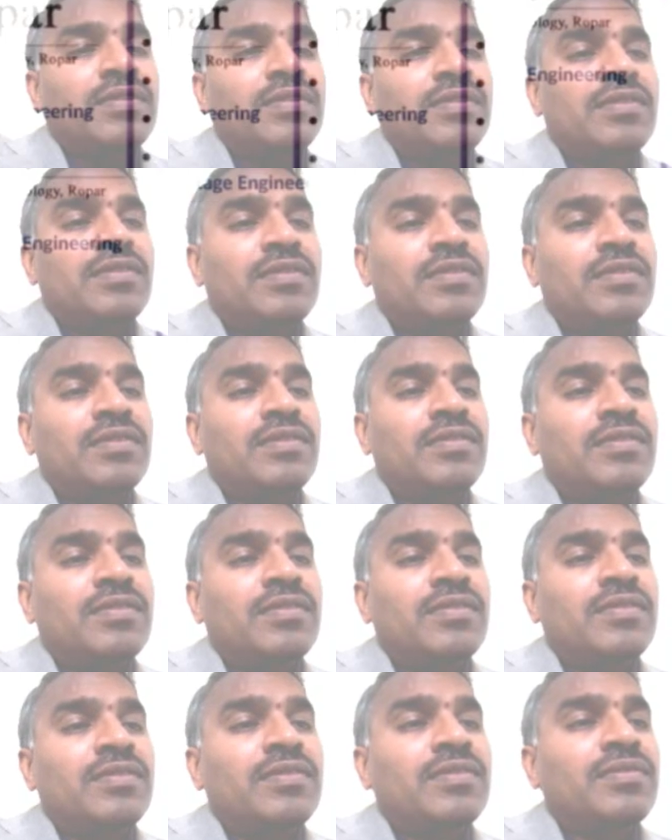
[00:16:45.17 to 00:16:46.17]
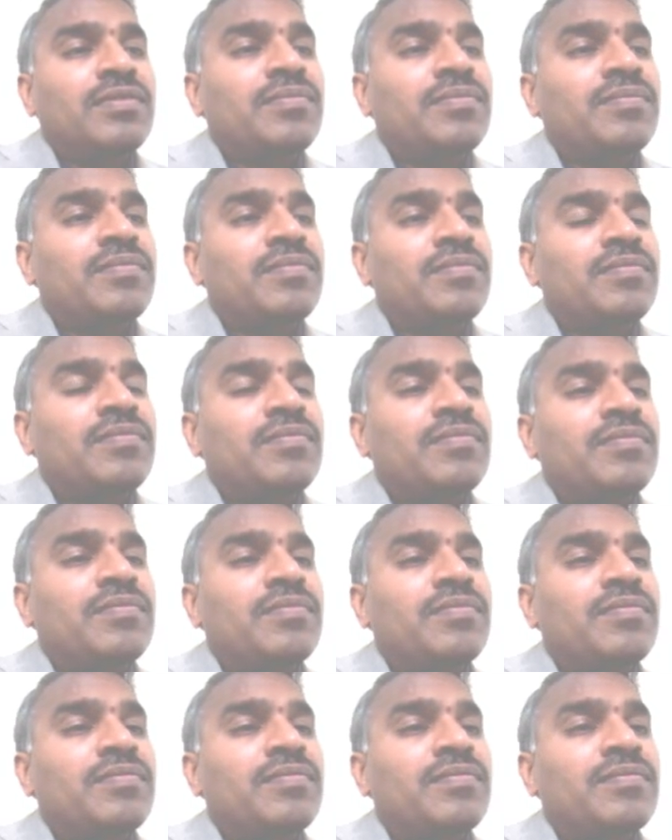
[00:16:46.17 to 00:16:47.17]

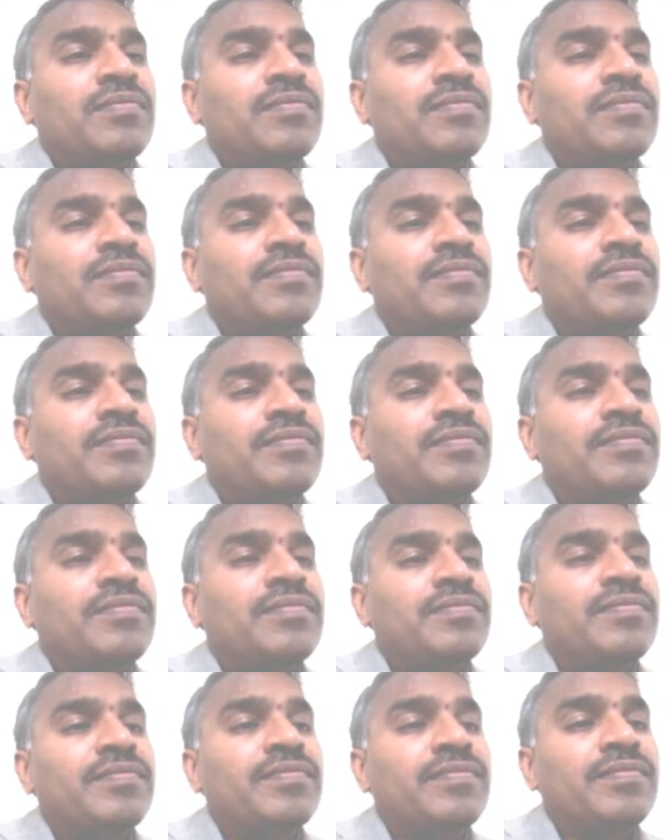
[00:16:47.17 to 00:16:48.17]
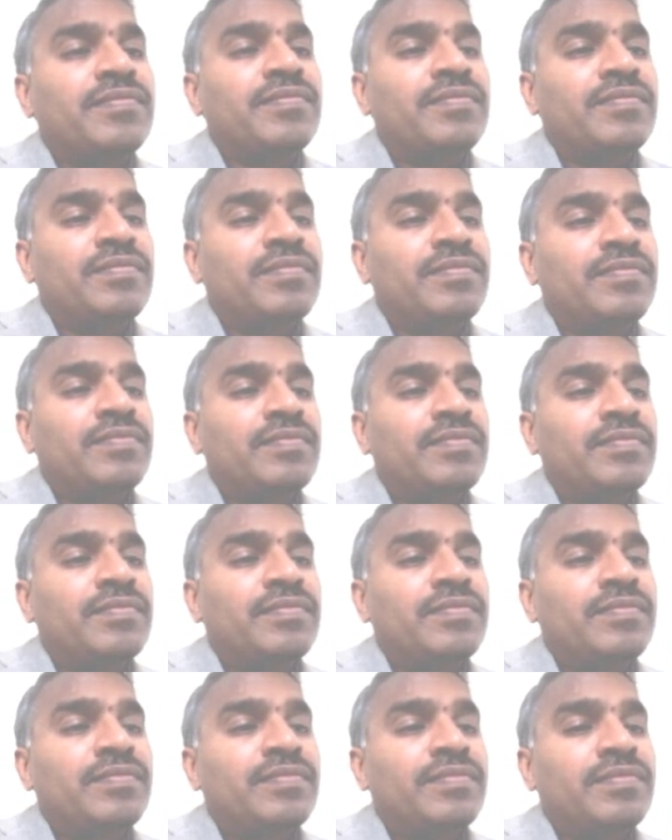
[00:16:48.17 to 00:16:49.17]

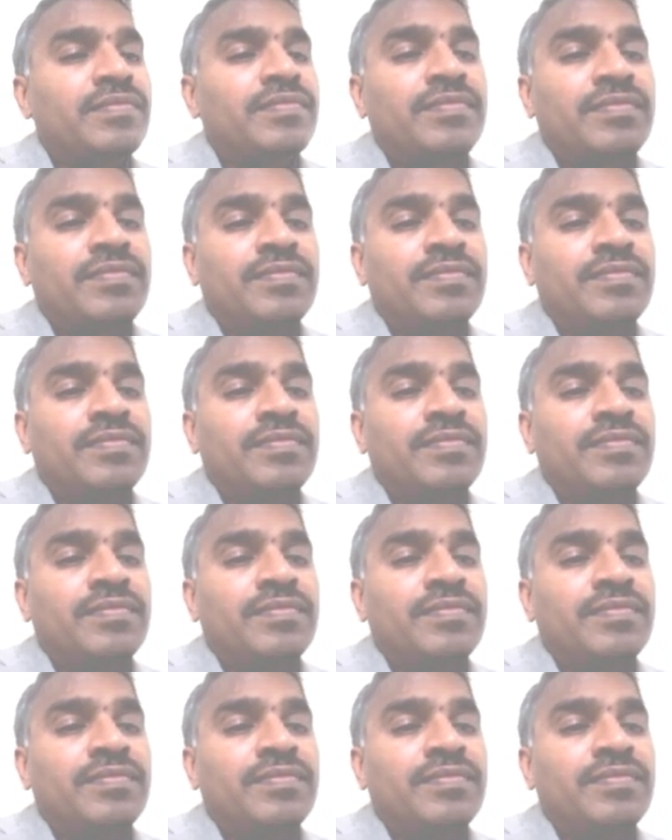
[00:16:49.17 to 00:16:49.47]
Nobody speaks.